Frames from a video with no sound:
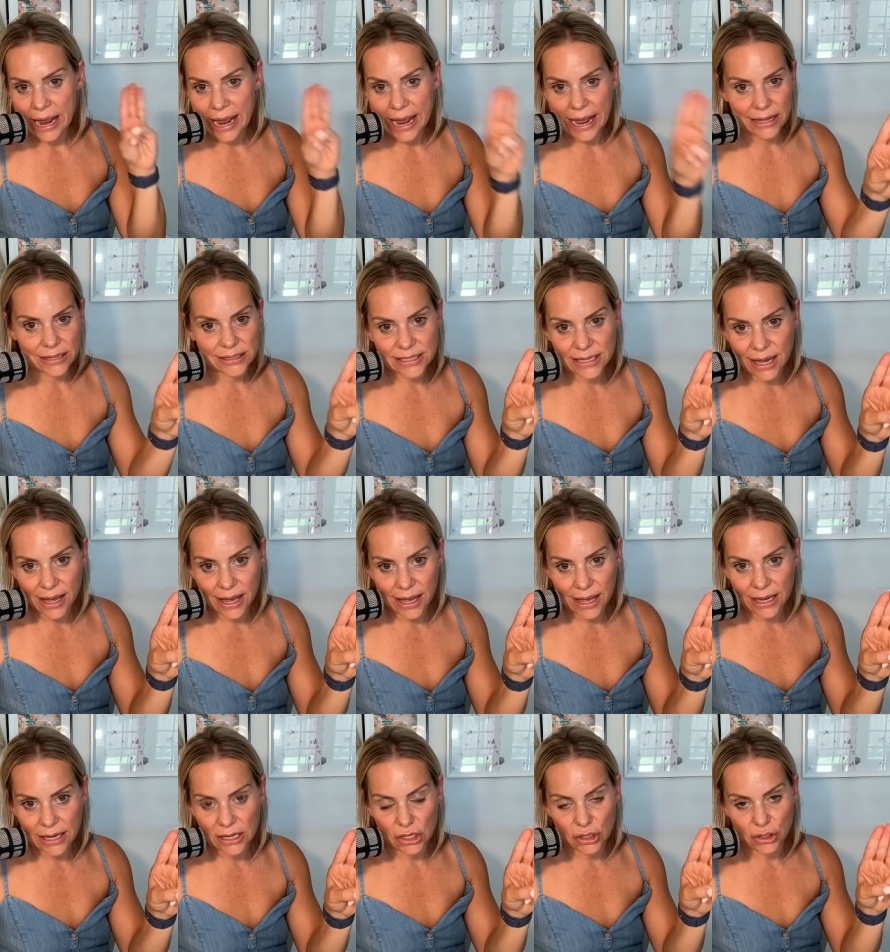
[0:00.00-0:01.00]

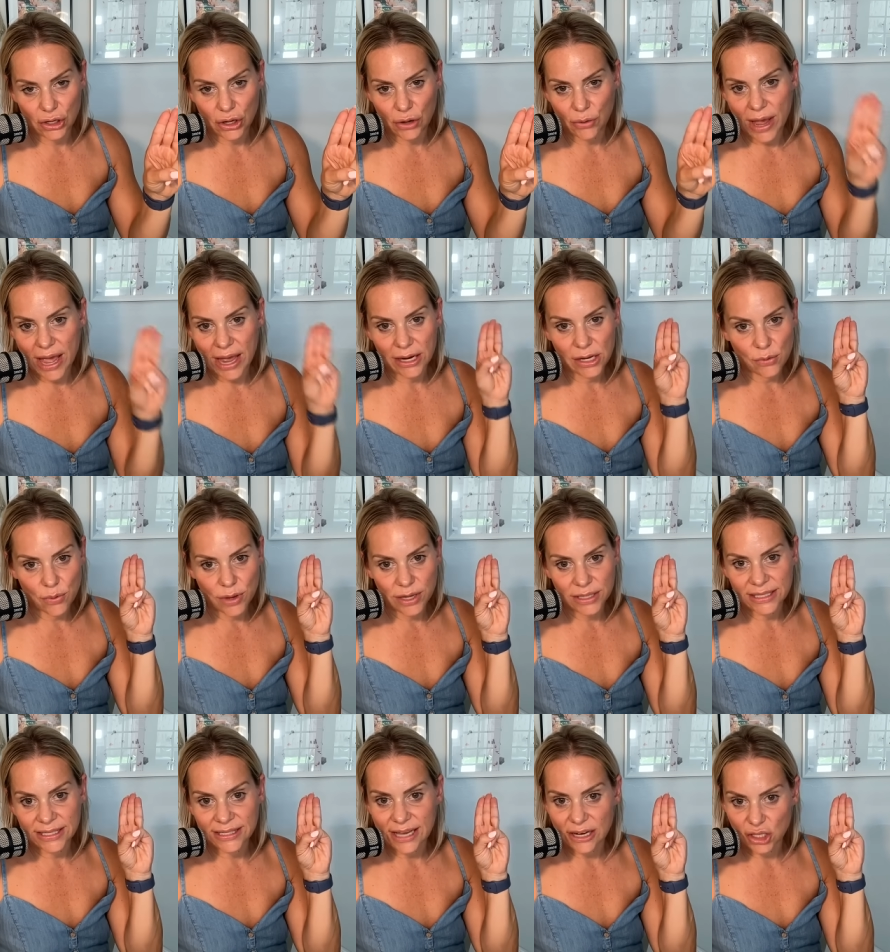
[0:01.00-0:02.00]
anti, you know,
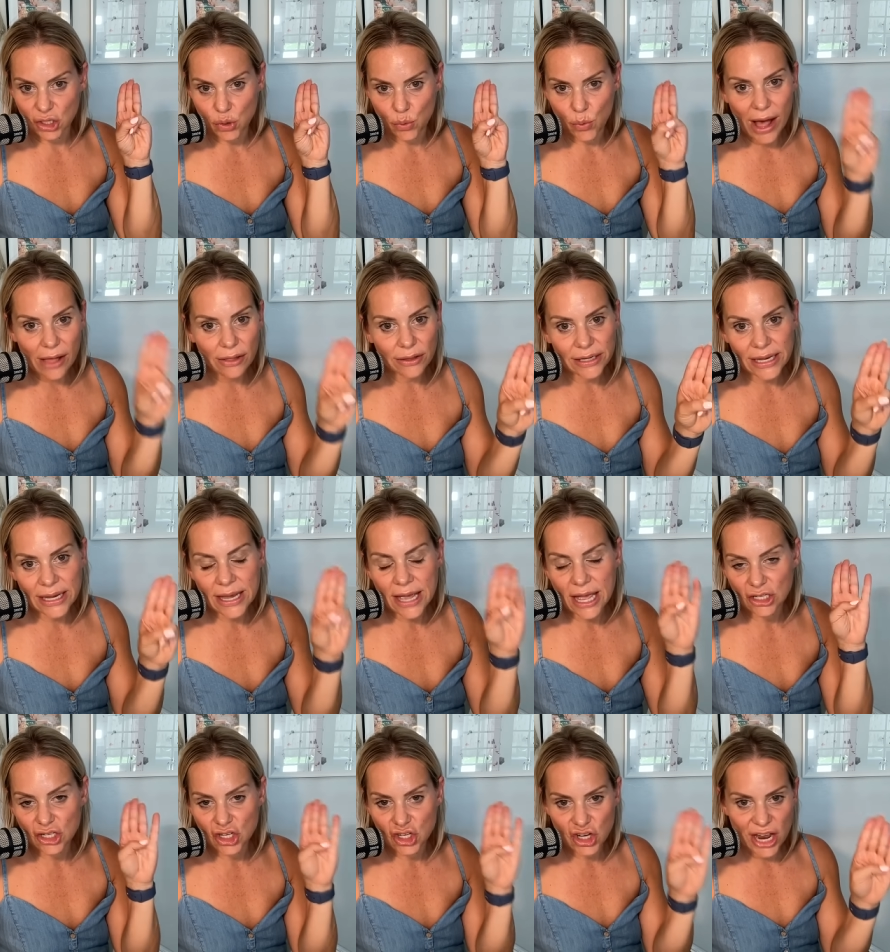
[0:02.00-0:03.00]
anyone's sexuality,
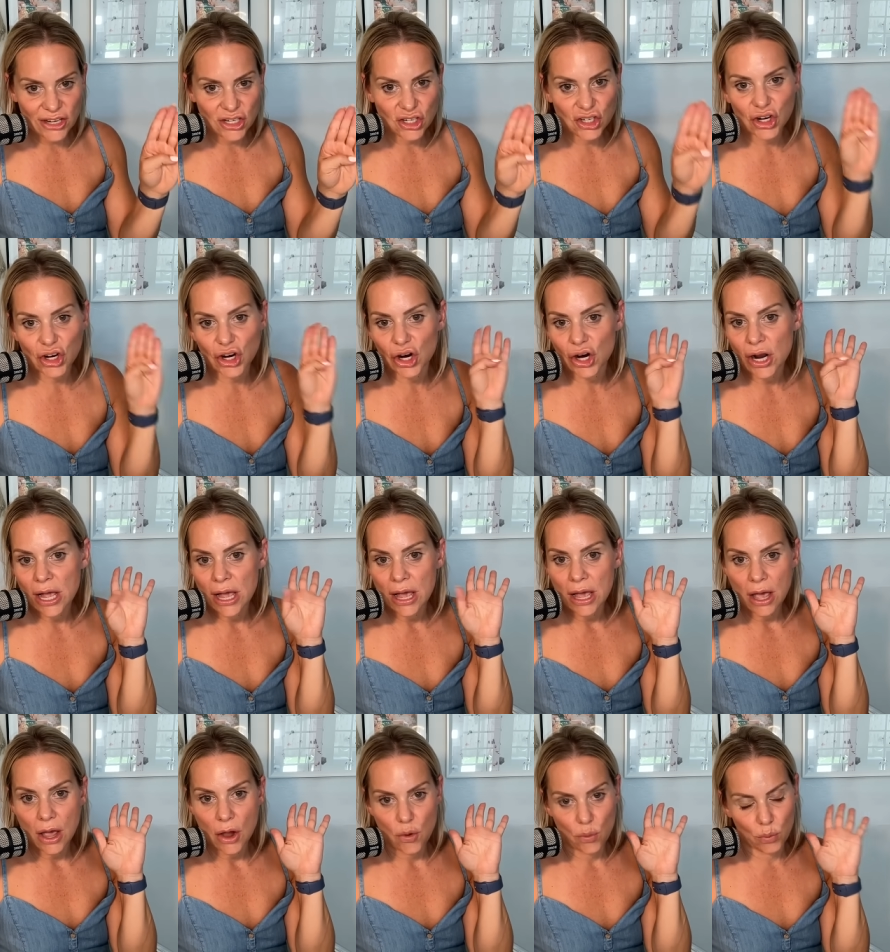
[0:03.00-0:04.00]
gender,
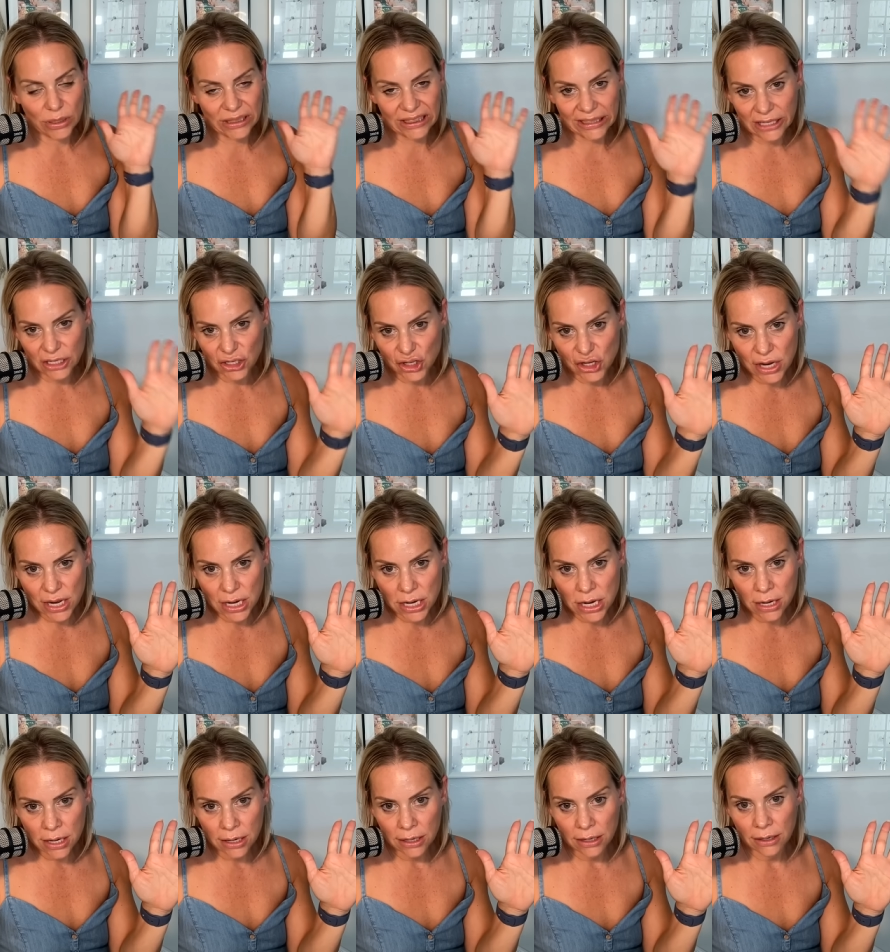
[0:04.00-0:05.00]

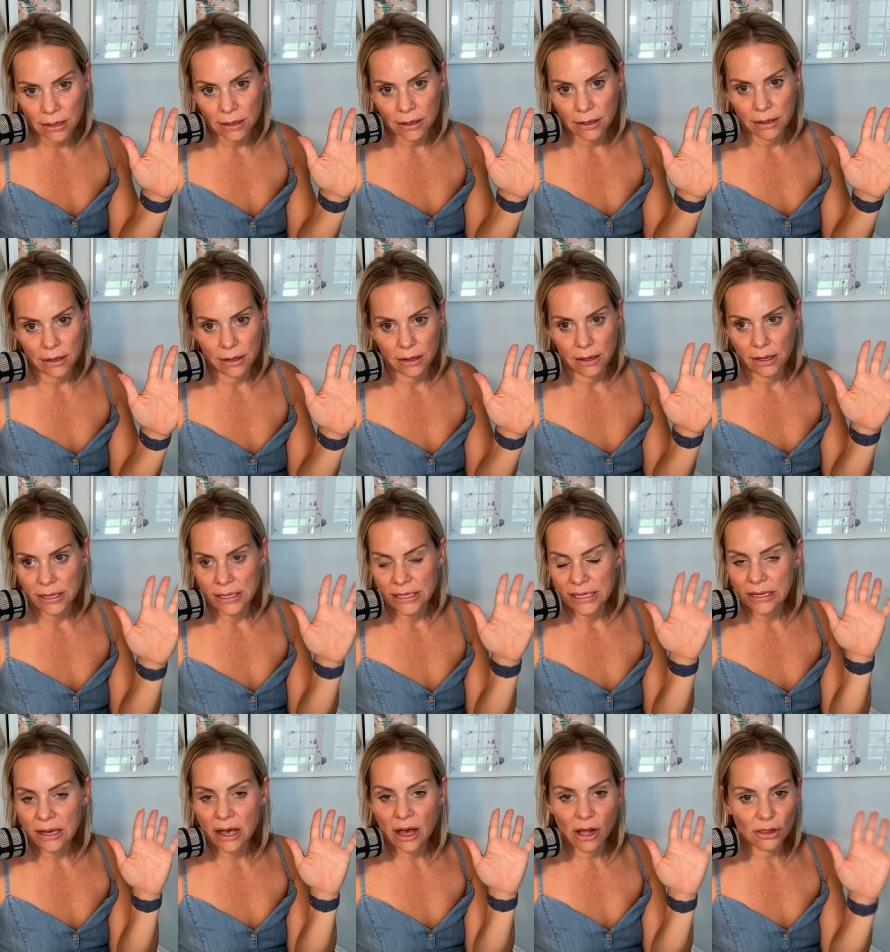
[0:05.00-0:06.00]
religion,
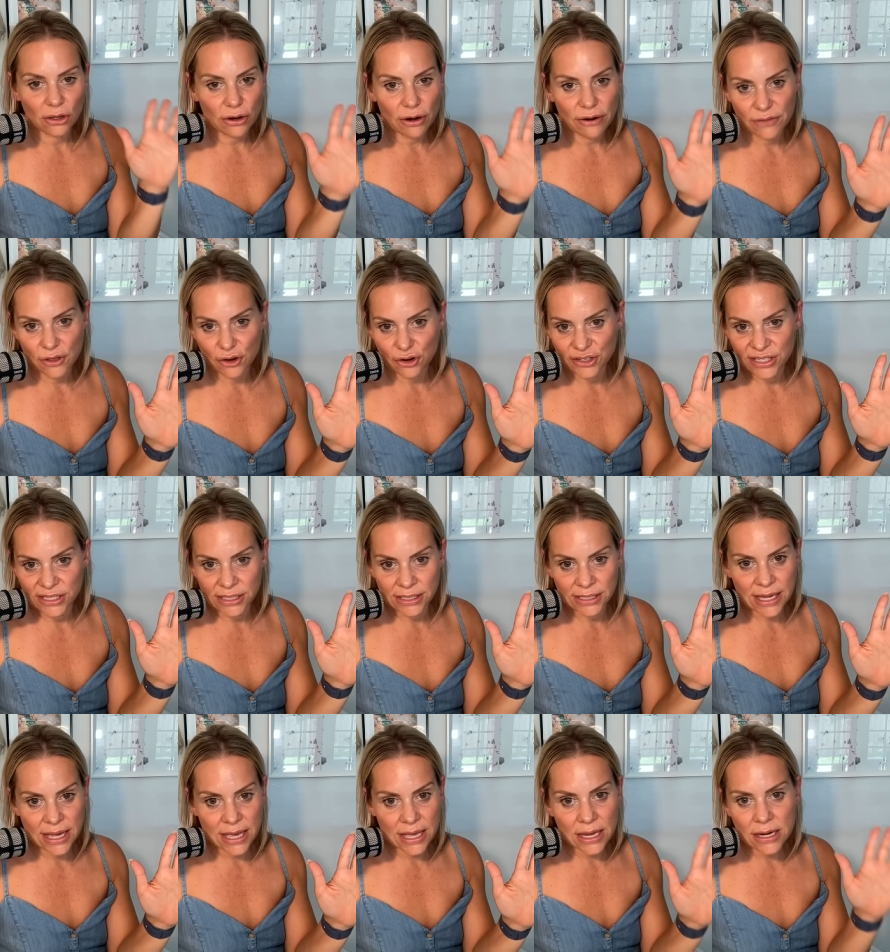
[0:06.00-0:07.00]
color of their
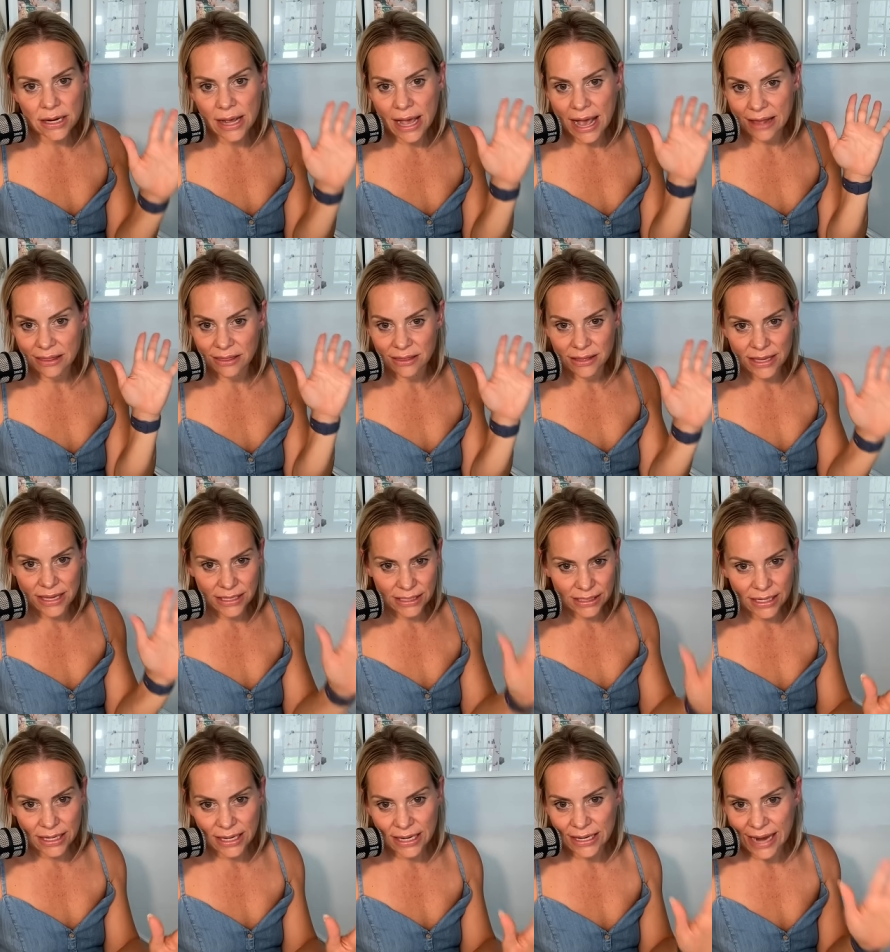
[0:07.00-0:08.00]
skin,
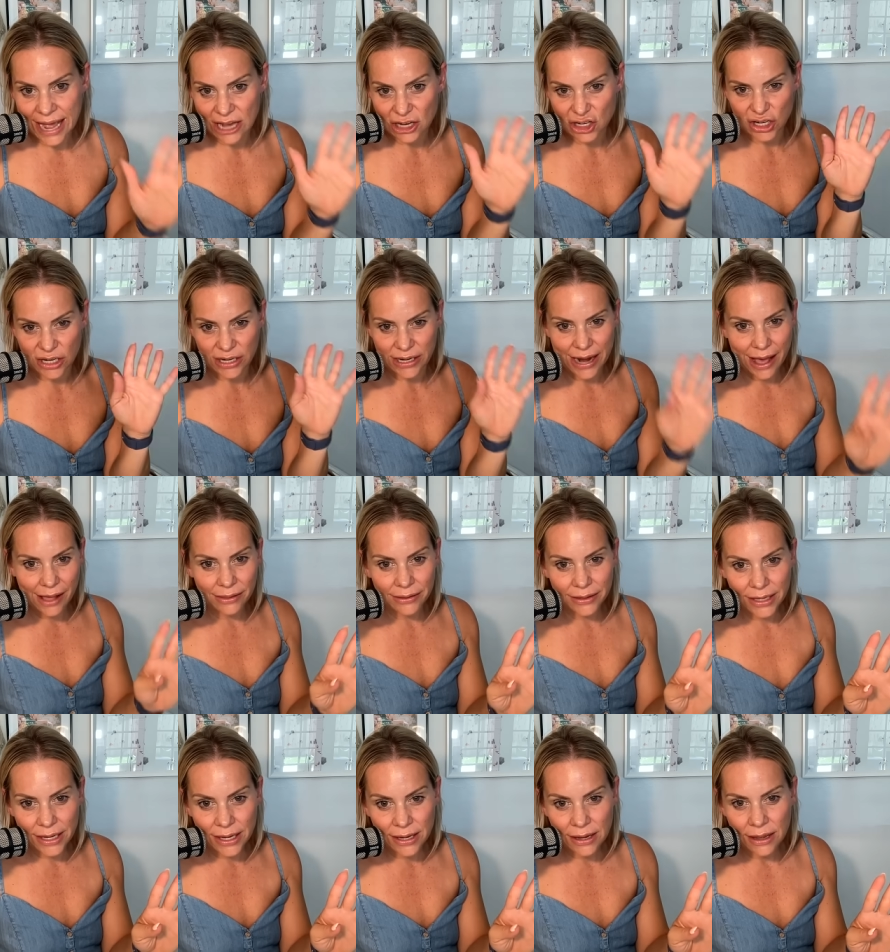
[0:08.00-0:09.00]
ethnicity,
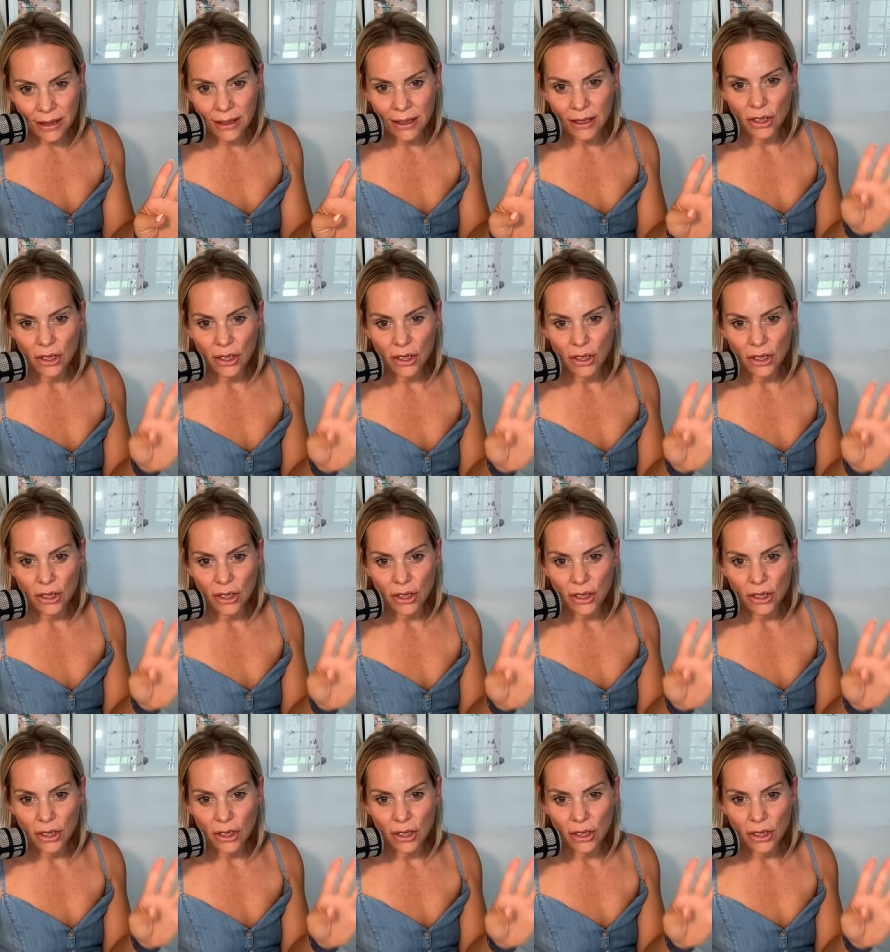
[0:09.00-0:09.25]
nationality.